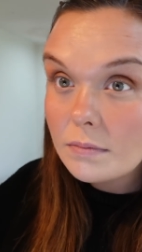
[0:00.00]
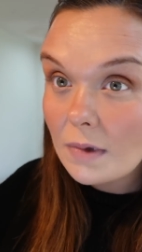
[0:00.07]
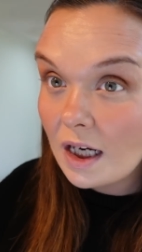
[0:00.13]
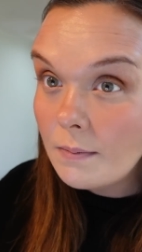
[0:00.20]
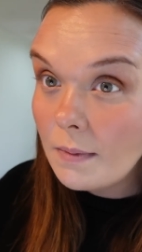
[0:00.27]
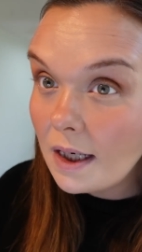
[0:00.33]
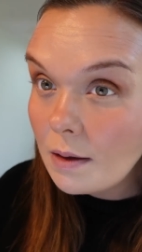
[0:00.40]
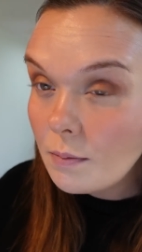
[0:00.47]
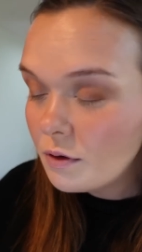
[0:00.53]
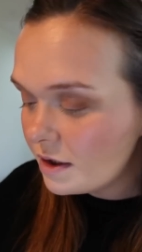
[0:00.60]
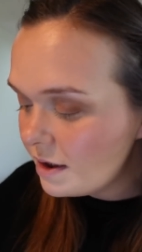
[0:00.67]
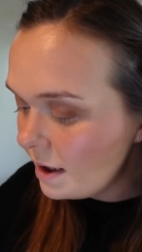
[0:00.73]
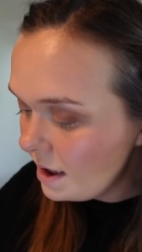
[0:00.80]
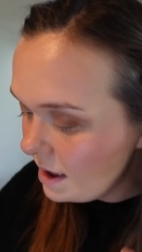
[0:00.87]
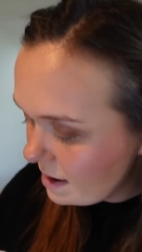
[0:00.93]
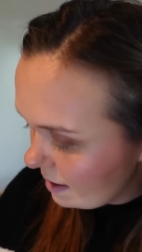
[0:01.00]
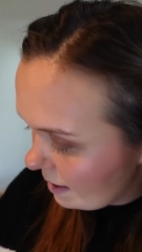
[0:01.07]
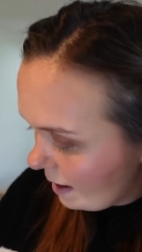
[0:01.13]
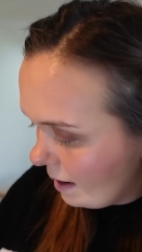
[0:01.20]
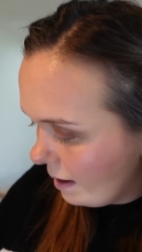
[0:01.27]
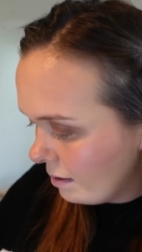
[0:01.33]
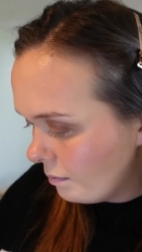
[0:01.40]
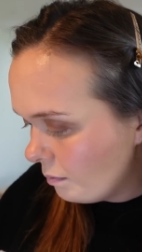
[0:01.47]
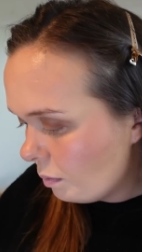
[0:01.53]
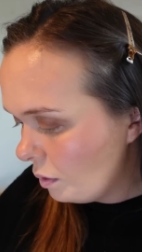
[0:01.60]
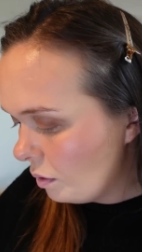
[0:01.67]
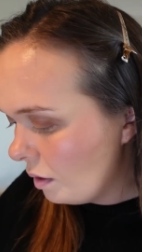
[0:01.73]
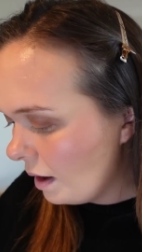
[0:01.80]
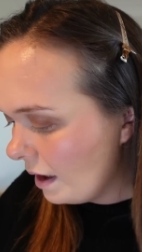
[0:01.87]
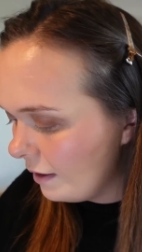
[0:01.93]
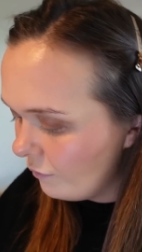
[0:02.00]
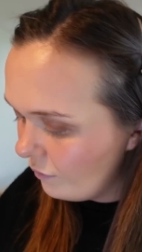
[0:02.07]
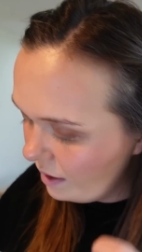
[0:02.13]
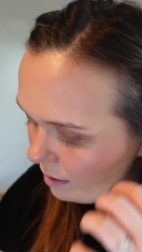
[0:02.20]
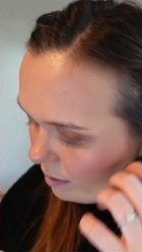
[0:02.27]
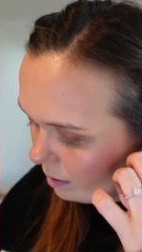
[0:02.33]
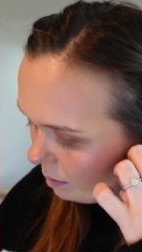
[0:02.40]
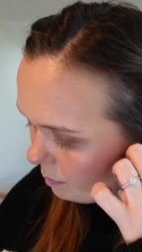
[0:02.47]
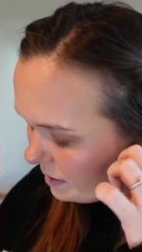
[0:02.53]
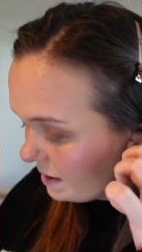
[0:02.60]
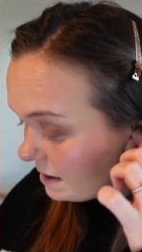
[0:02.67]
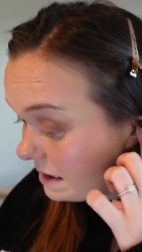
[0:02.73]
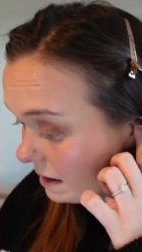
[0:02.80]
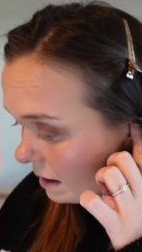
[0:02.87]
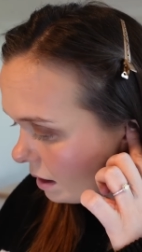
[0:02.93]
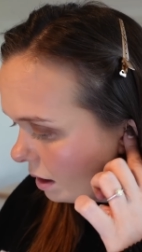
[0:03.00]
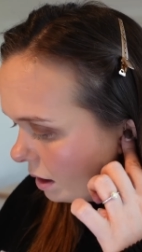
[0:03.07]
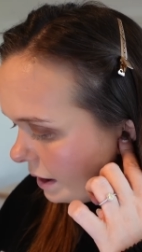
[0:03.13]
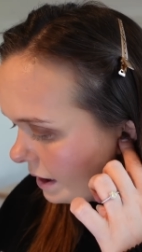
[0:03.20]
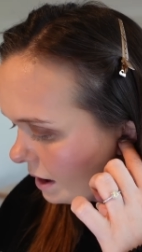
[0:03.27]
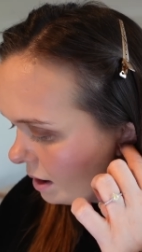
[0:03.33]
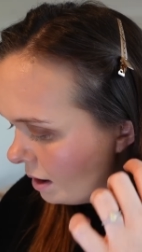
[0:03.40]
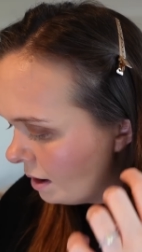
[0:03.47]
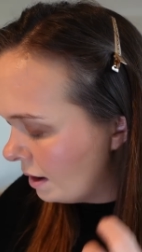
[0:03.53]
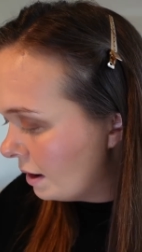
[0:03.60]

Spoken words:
I'm able to eat again, but I feel a bit sickly